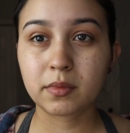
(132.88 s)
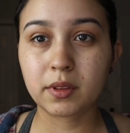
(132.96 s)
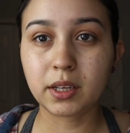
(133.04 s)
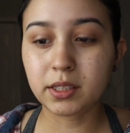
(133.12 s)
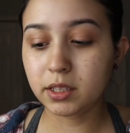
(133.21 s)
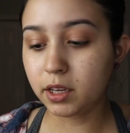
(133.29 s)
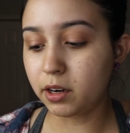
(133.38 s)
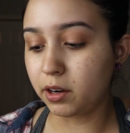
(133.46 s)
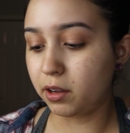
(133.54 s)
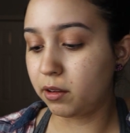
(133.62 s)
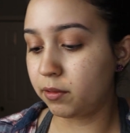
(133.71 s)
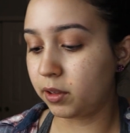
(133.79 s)
That's good
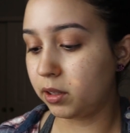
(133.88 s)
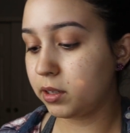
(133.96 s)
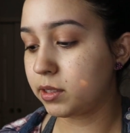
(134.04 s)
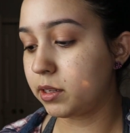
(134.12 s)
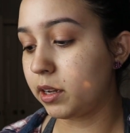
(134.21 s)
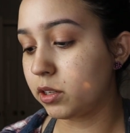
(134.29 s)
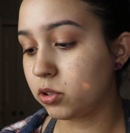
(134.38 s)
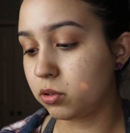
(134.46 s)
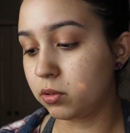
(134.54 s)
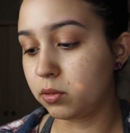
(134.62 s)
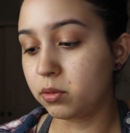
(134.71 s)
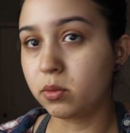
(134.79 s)
enough, it looks
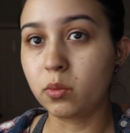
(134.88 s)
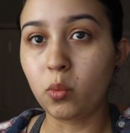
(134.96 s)
natural,